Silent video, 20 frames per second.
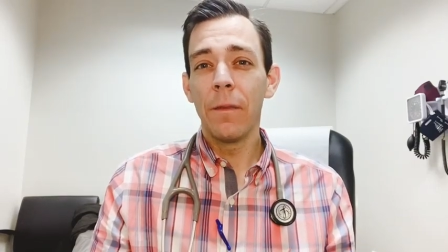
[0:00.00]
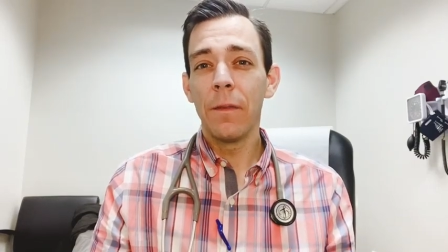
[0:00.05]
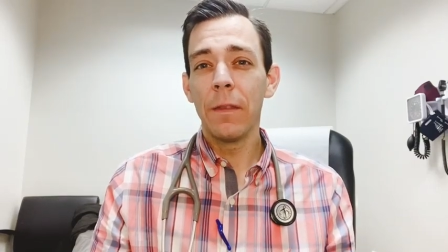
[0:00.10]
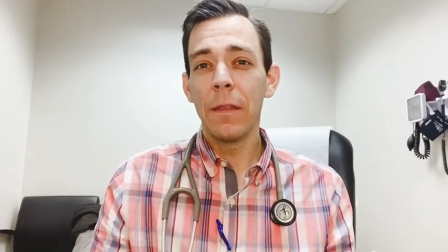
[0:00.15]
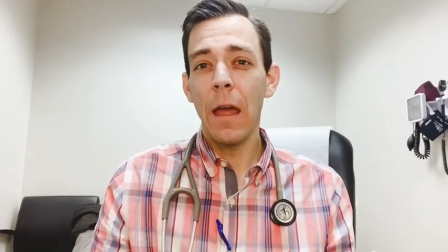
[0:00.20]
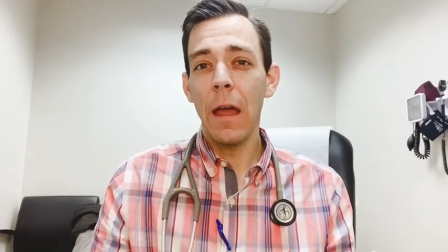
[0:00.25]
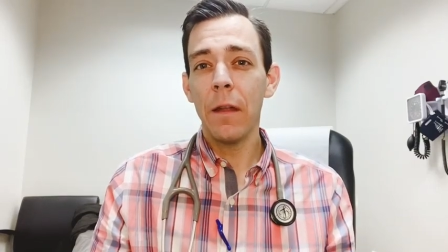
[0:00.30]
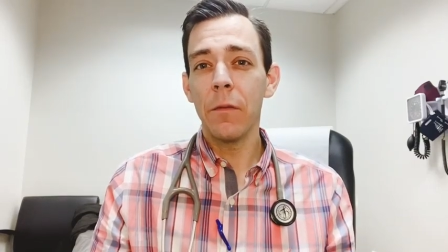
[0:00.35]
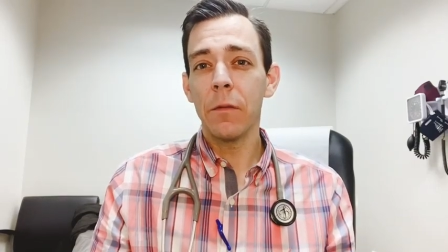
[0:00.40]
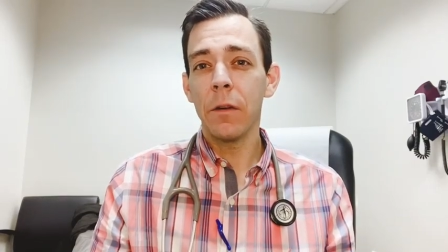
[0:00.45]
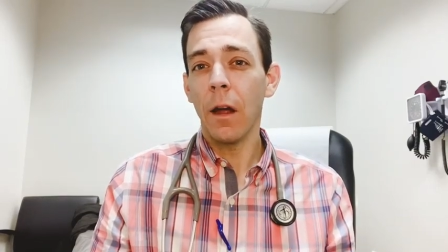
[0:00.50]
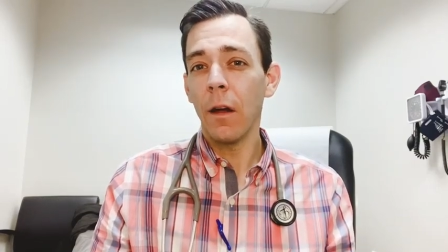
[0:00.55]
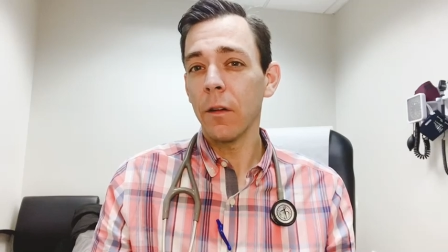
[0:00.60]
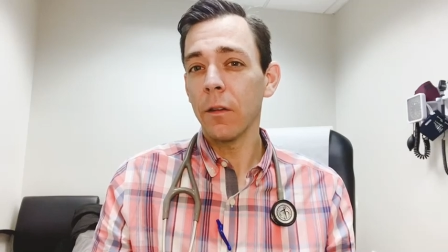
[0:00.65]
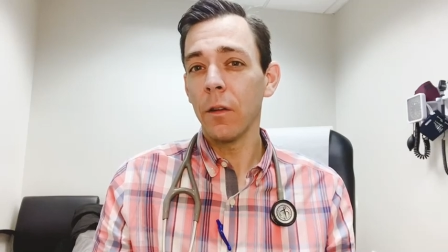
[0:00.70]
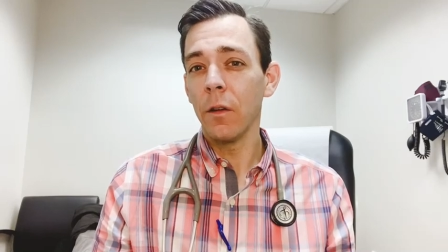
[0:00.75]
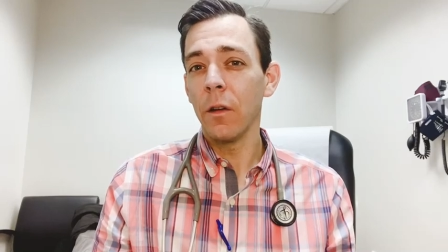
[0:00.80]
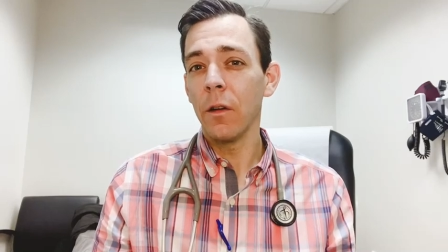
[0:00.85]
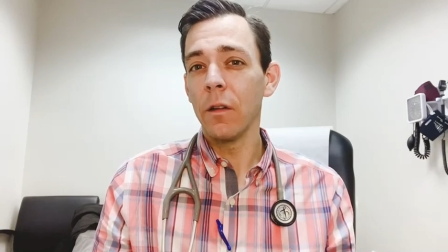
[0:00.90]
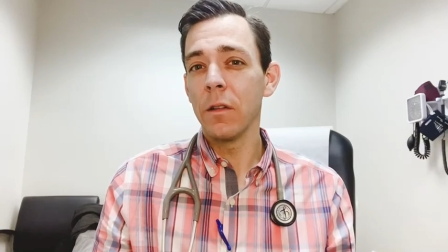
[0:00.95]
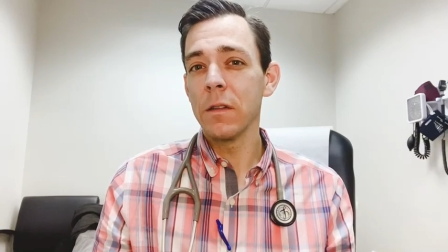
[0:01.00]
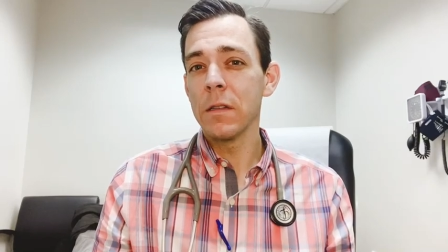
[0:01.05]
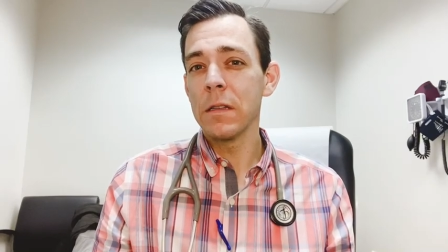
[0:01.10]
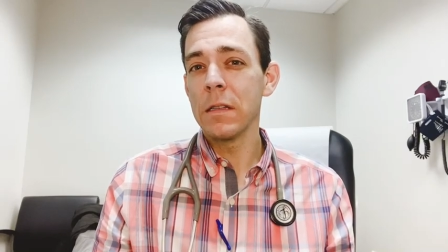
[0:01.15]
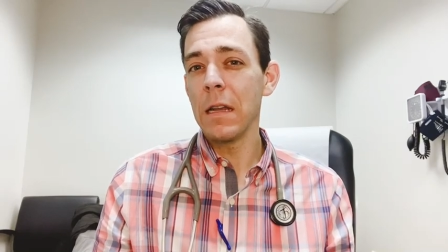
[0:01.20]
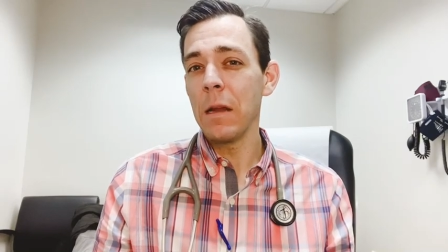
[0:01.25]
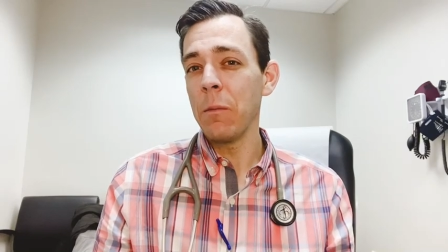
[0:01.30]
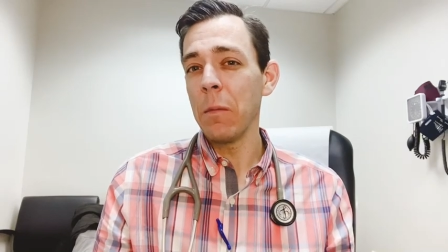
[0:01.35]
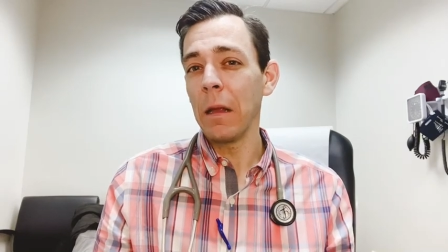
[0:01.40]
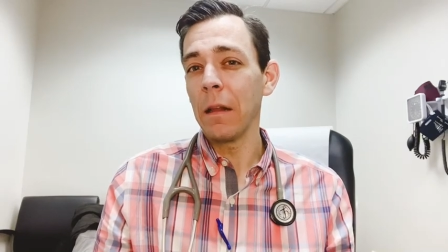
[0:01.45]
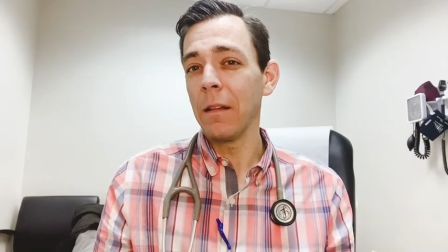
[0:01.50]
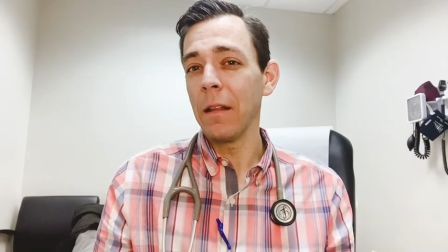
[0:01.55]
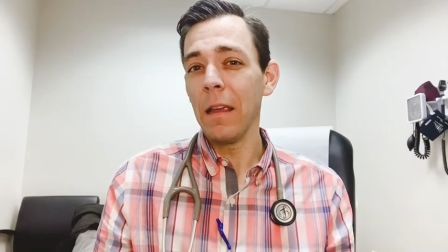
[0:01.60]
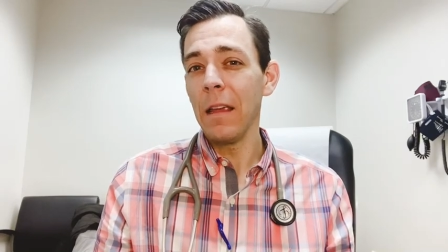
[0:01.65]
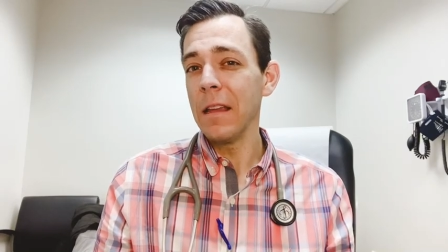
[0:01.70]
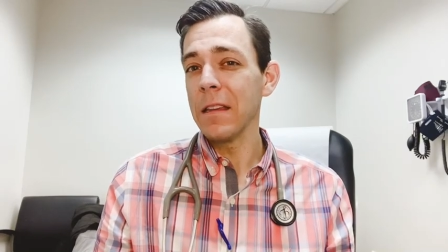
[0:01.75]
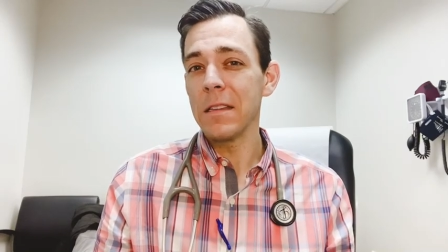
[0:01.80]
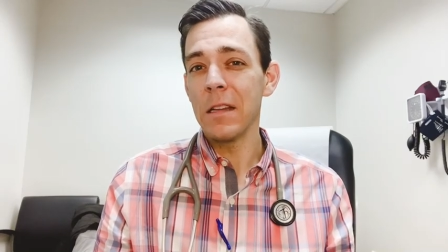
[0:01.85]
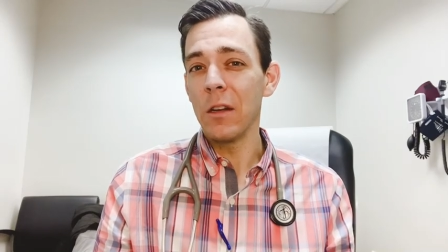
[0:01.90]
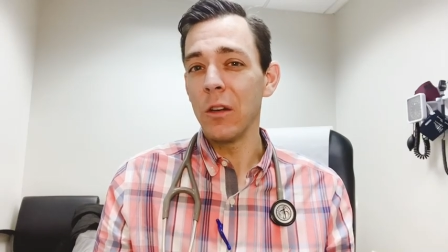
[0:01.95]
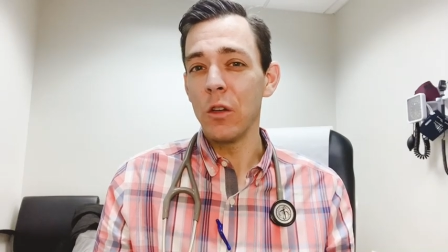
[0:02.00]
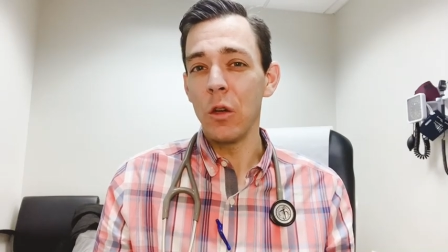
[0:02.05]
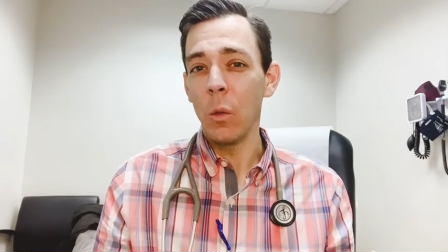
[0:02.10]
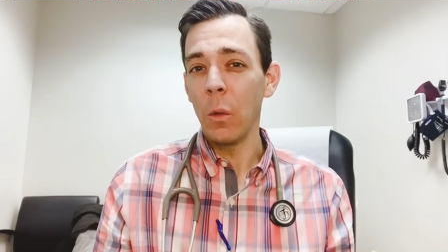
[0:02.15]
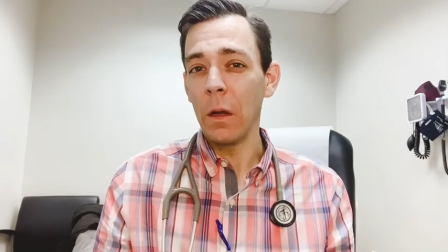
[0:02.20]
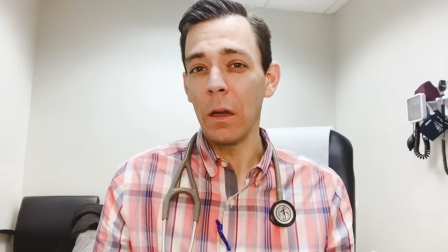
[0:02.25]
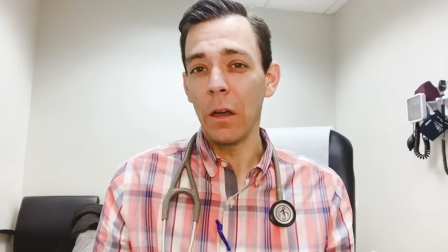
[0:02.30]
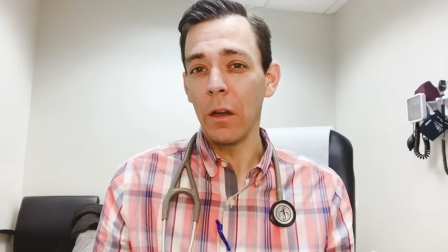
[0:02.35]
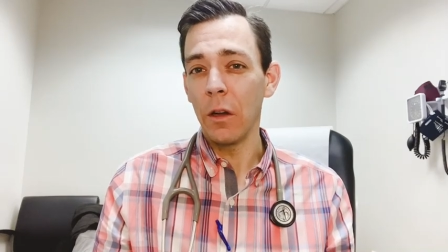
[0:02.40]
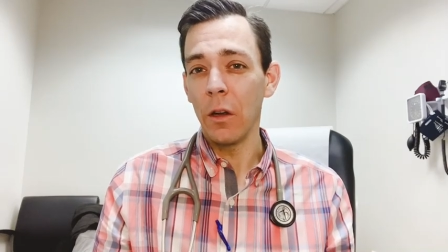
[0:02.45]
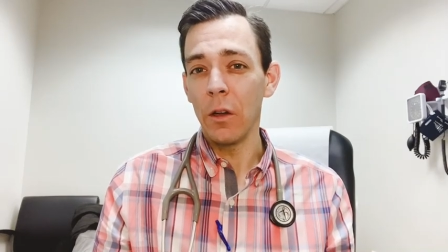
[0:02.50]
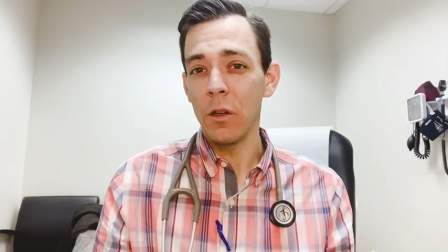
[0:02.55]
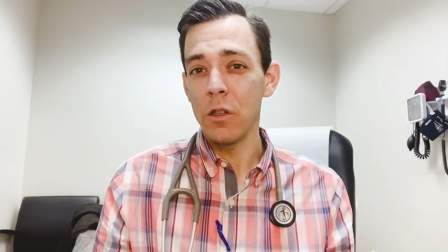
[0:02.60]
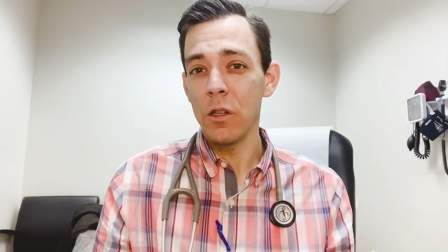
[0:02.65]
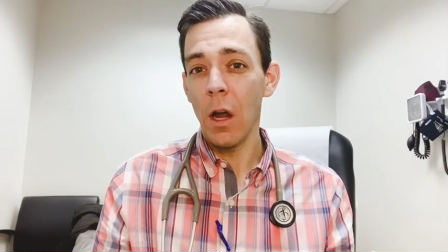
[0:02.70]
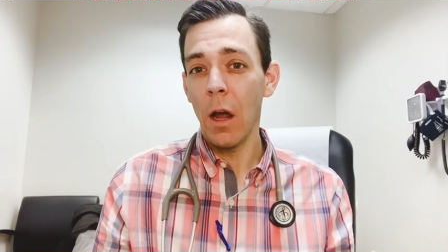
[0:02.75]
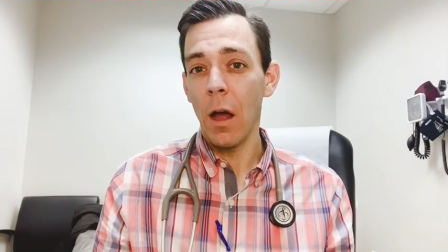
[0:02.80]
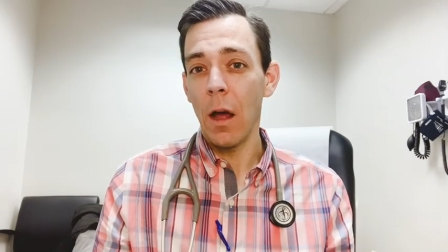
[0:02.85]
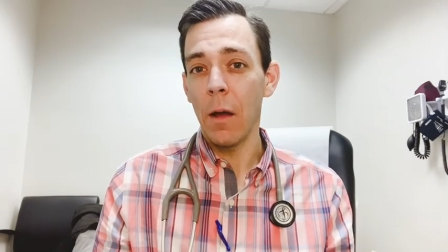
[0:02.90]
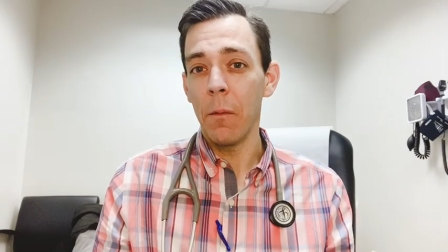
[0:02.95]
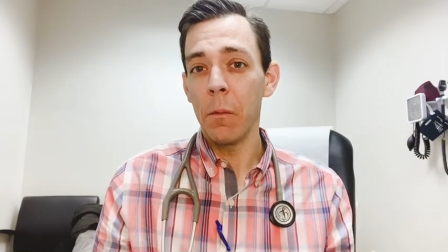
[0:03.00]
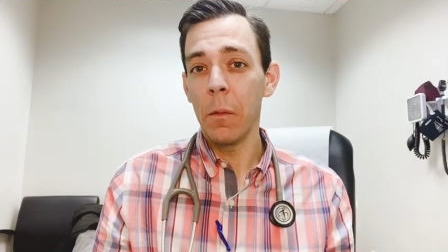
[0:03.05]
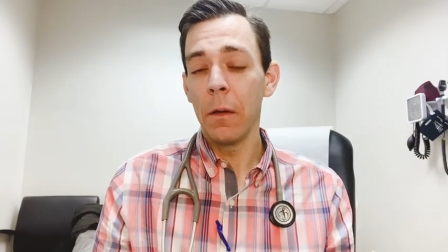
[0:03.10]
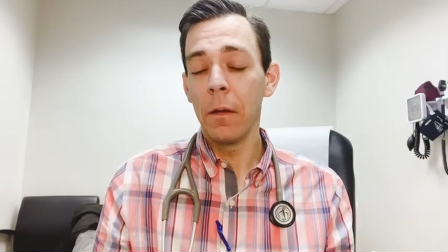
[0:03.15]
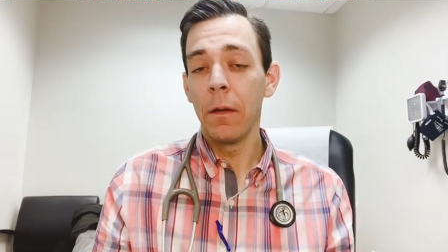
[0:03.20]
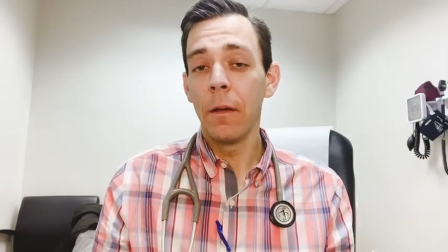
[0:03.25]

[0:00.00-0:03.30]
that doctor seemingly isn't doing a good job.